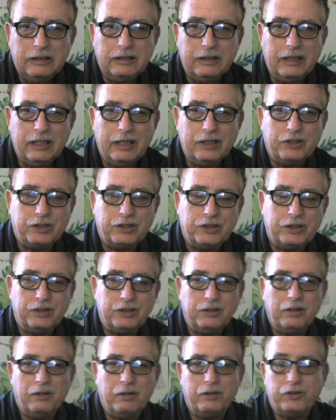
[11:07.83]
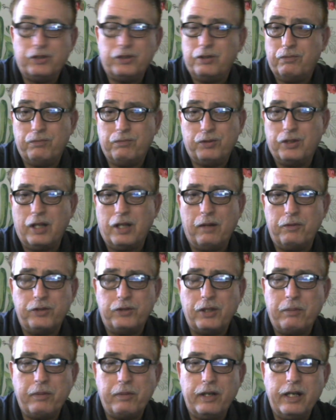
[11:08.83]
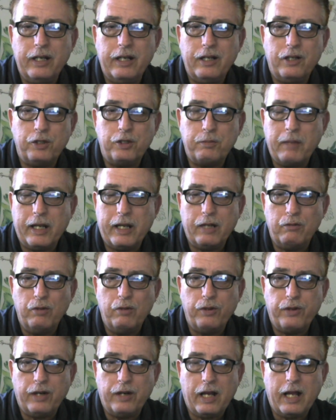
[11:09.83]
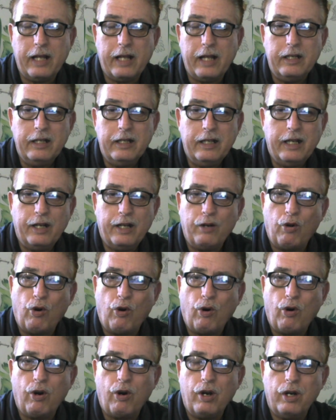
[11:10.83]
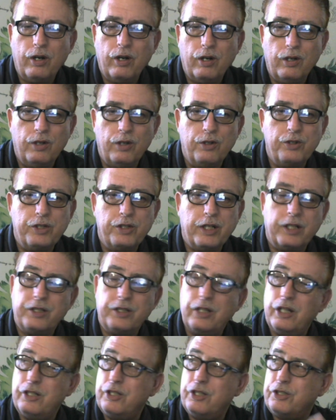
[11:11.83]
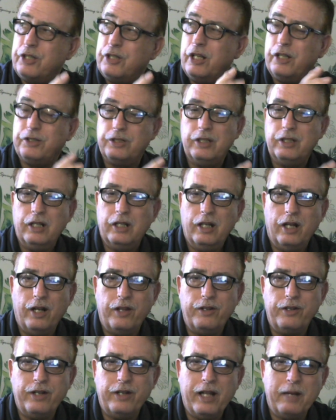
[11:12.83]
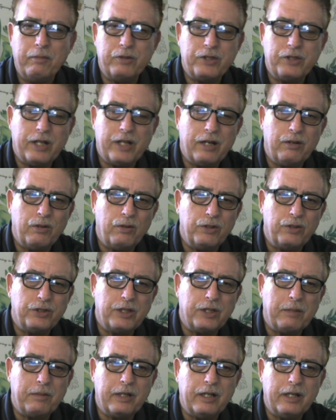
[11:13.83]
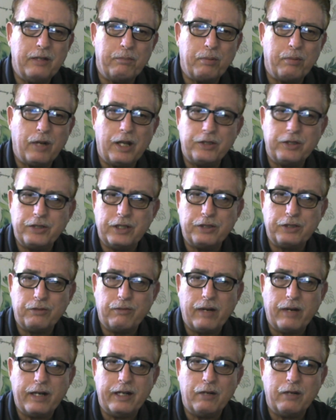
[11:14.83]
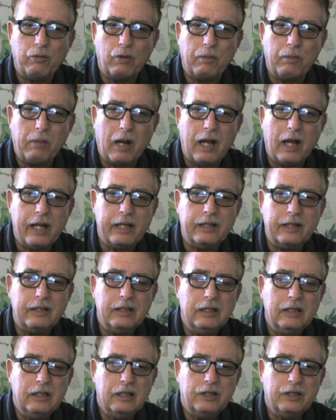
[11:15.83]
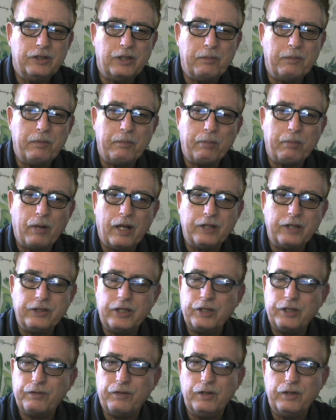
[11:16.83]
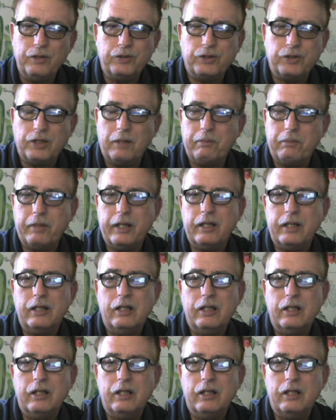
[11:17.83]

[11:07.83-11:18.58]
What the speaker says: this something in there is making Ruth and I and are allergic. It's not just us, other neighbors. I don't know, it's something in the process around here we're buying, something processed food, something